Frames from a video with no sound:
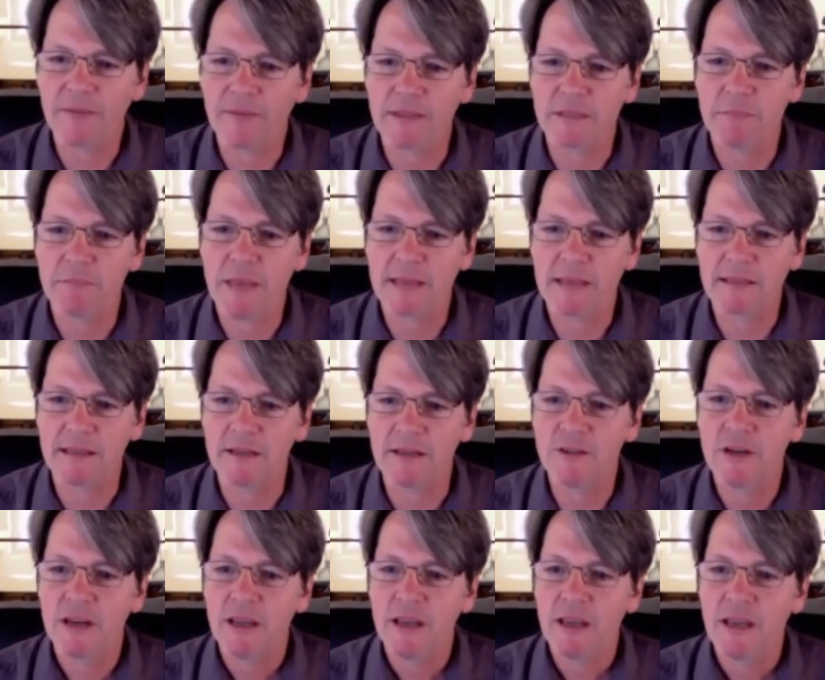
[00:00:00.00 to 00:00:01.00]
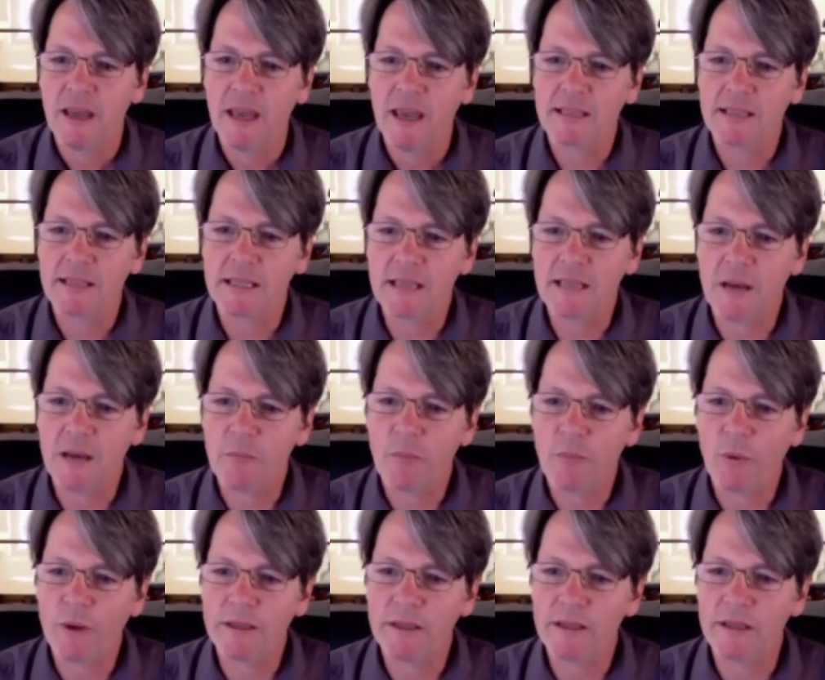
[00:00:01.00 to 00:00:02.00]
about this message is it's
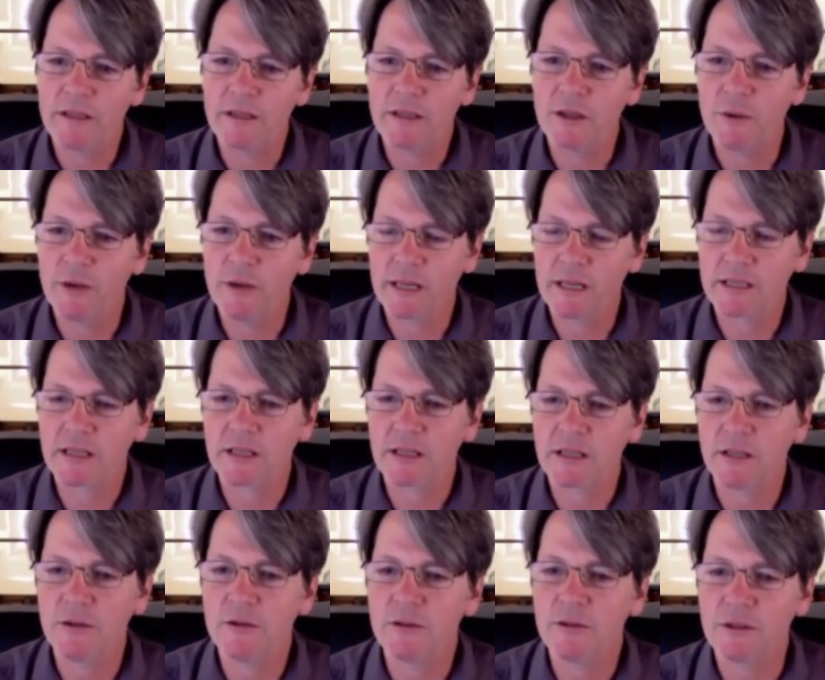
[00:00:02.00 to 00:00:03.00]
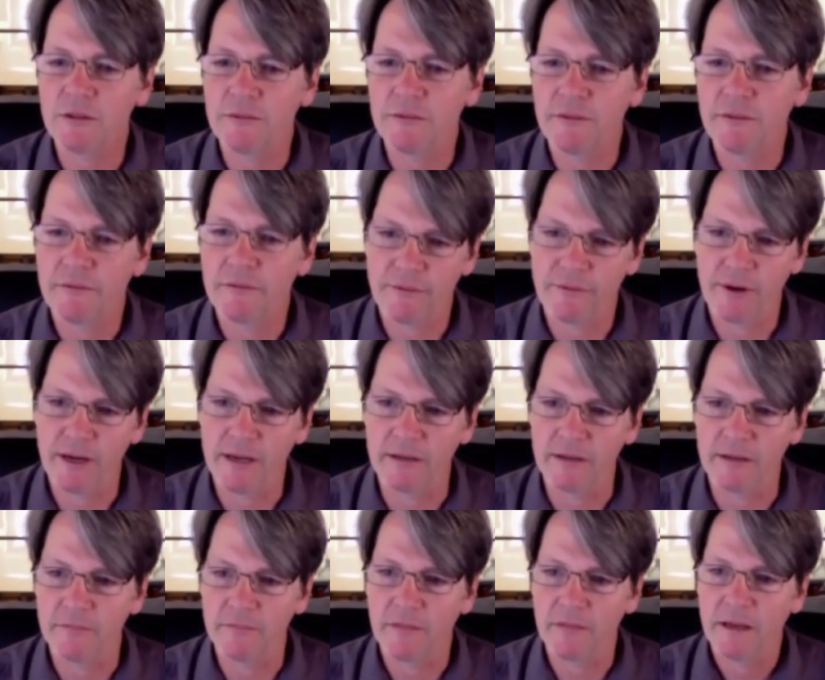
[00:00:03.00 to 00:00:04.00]
not pointing to an exclusive
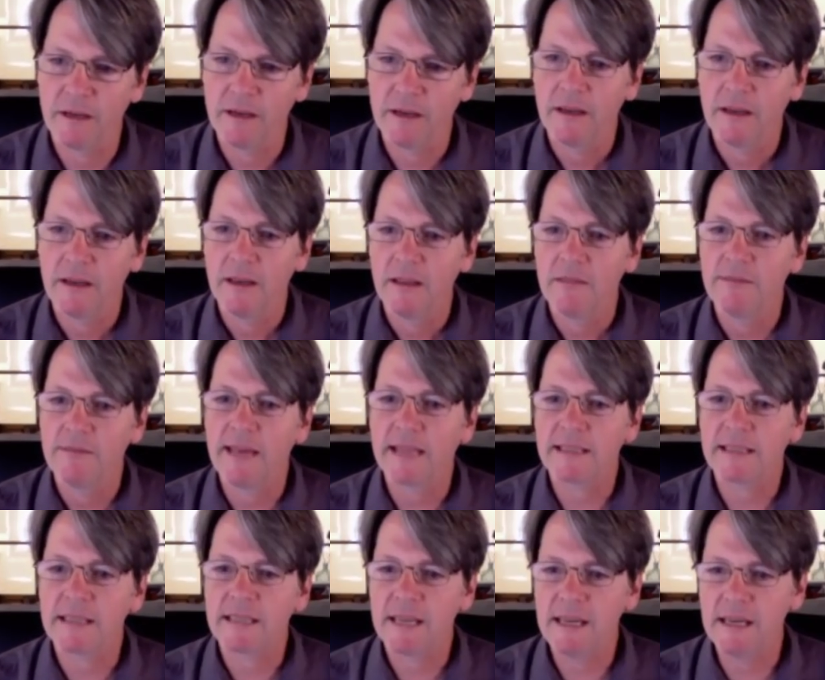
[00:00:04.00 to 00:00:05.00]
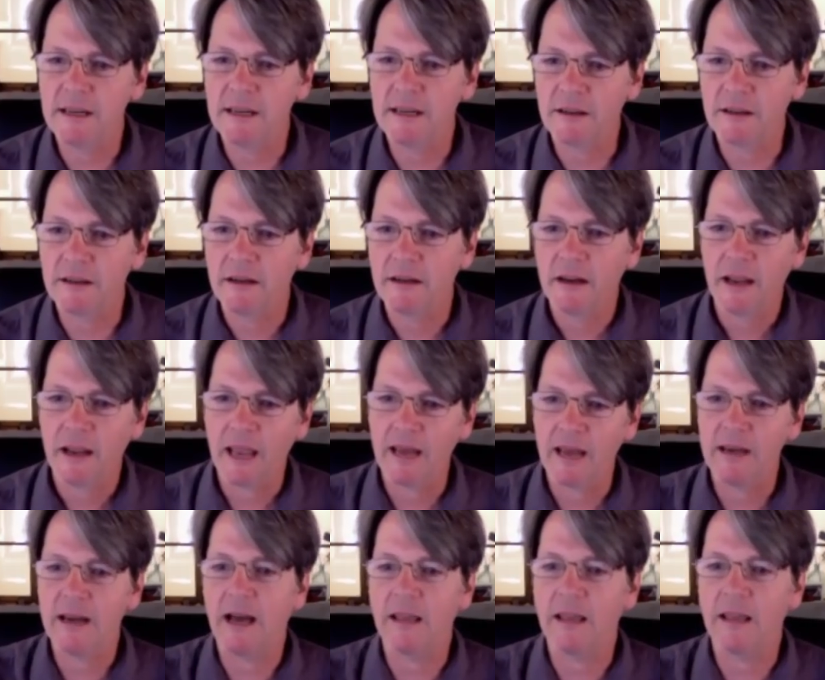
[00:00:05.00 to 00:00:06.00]
freedom that's here
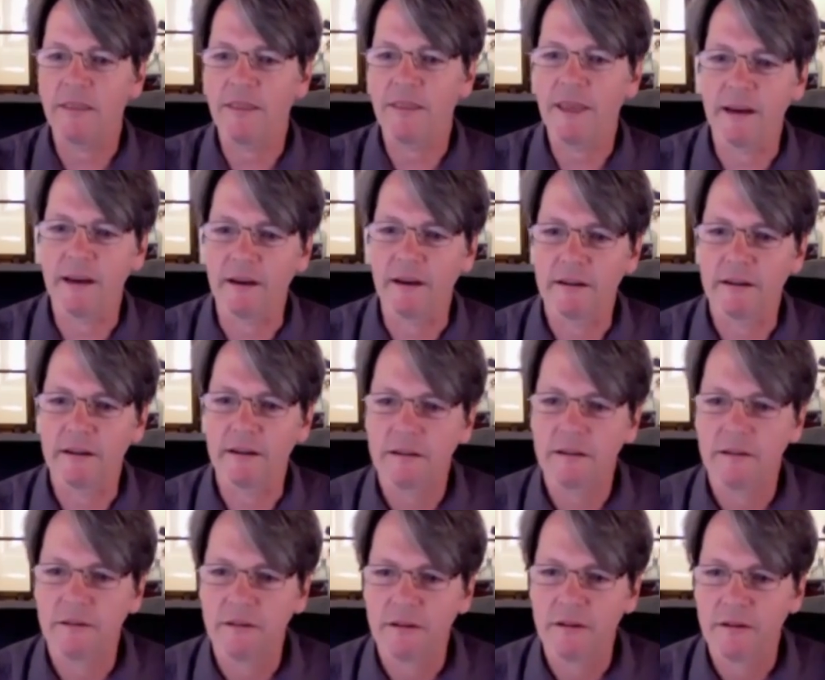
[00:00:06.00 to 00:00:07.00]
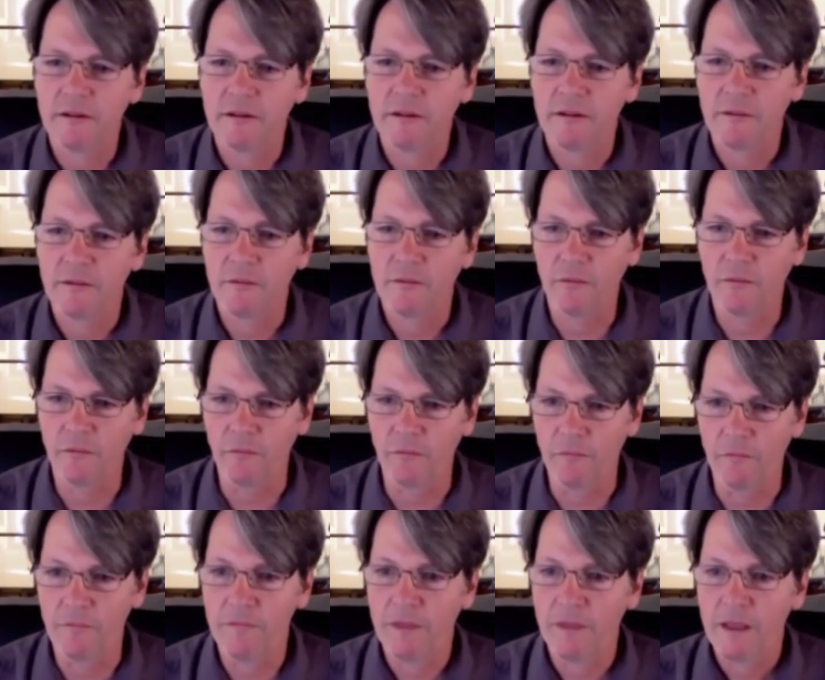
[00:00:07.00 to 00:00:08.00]
and not there.
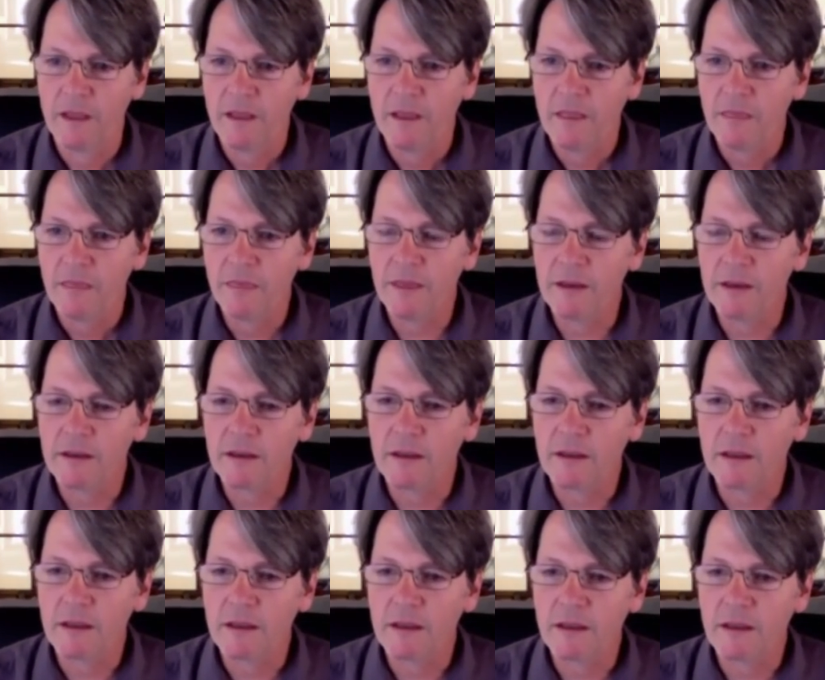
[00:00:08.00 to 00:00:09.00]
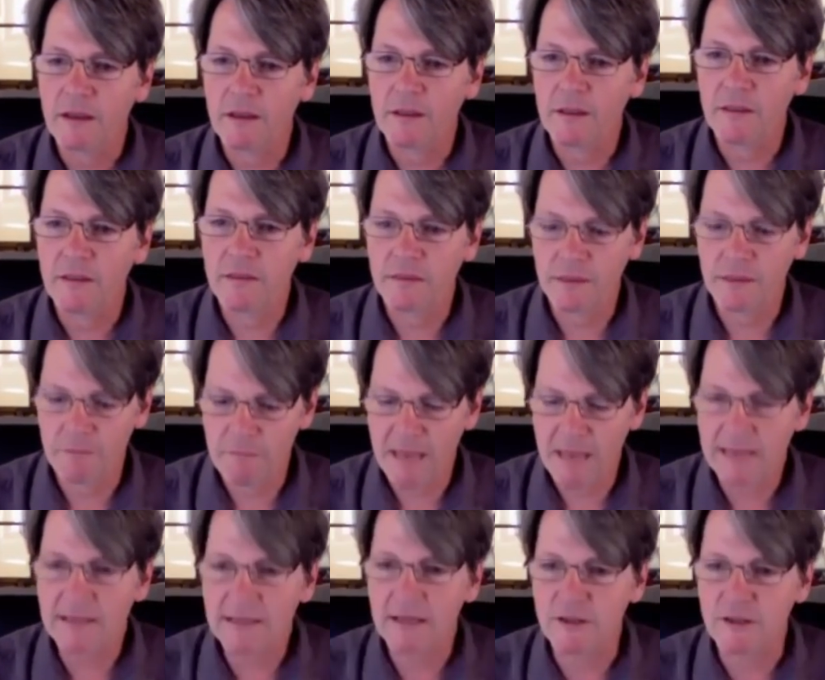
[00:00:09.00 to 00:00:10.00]
The
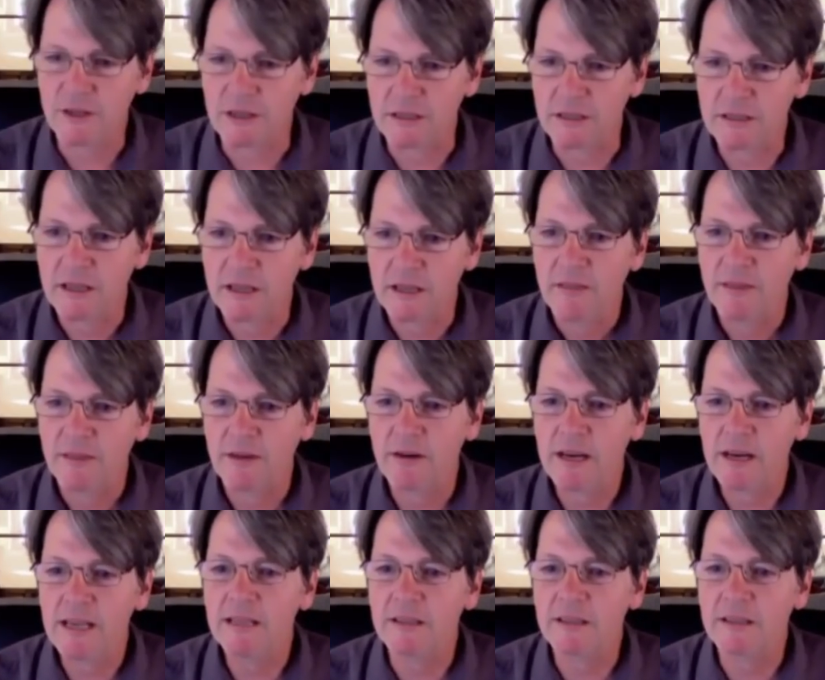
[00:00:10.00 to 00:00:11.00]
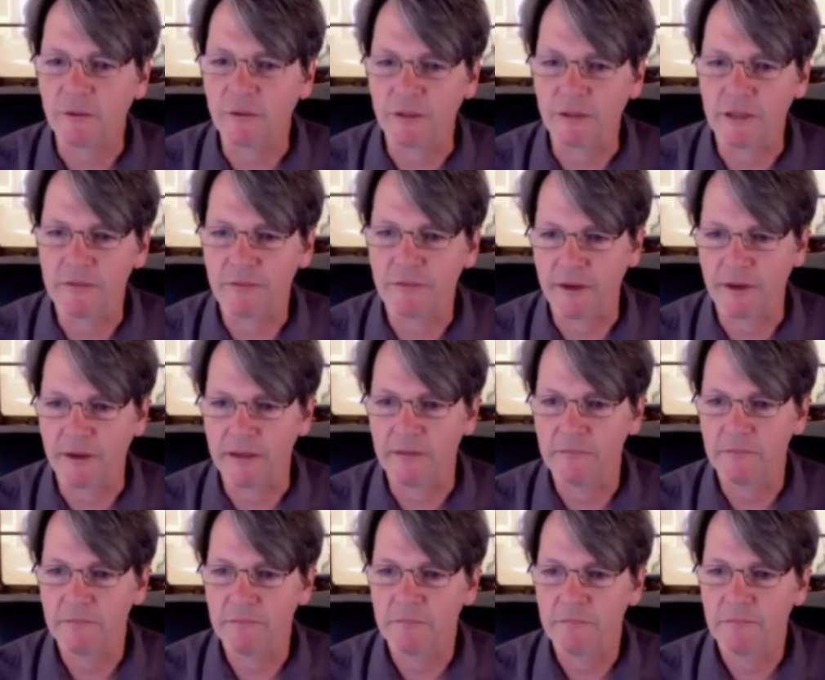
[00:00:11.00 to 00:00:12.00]
message is there is only
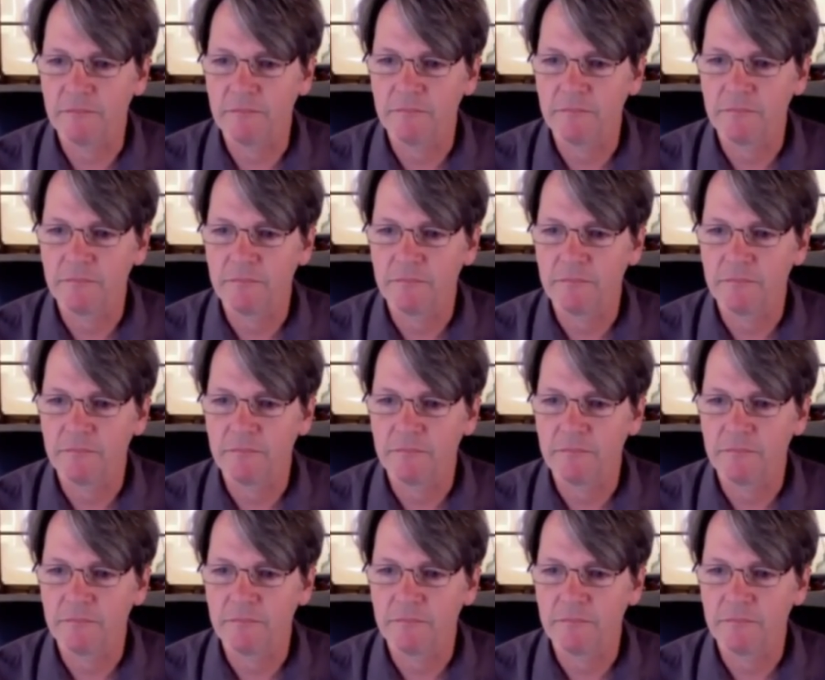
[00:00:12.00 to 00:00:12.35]
freedom.